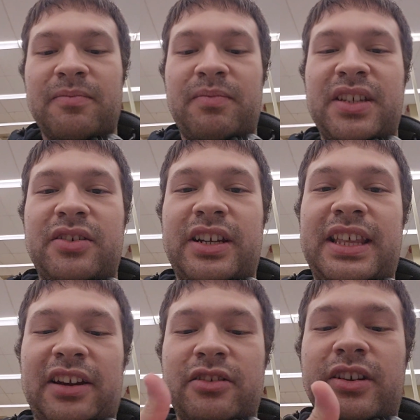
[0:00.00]
be sure to hit
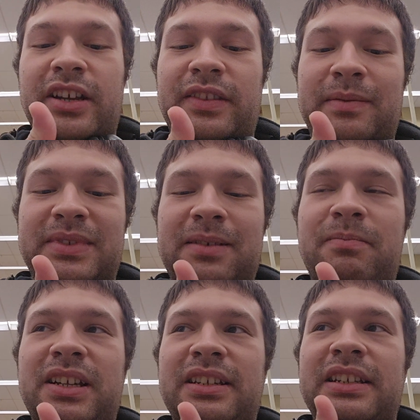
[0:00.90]
that Kuga thumbs up
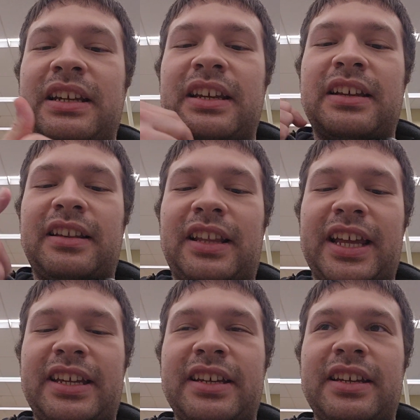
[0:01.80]
button
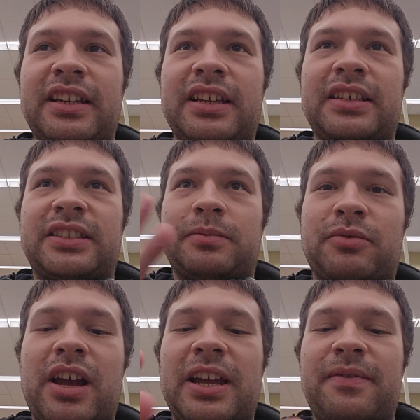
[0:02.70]
like,
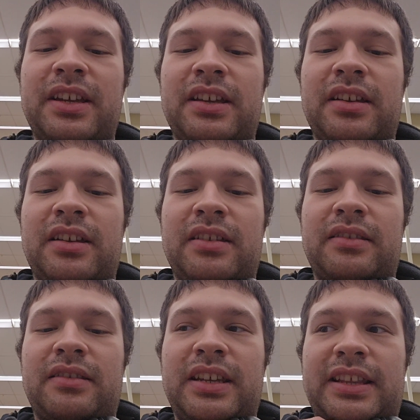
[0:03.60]
subscribe,
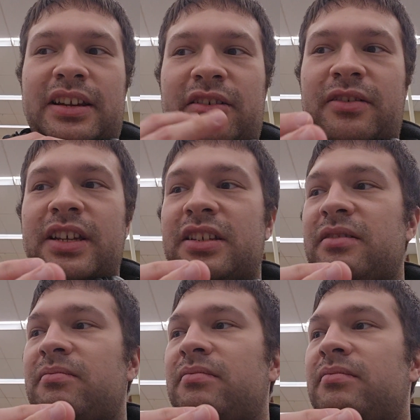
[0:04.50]
hit that
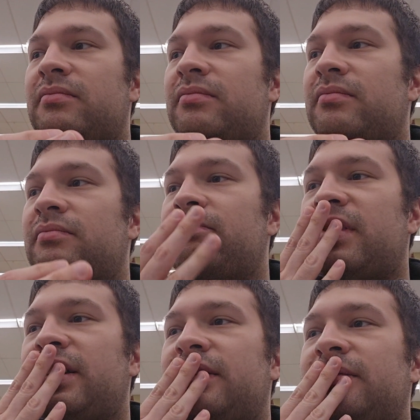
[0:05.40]
notification
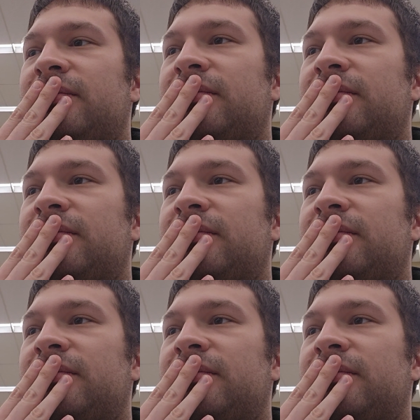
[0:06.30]
button,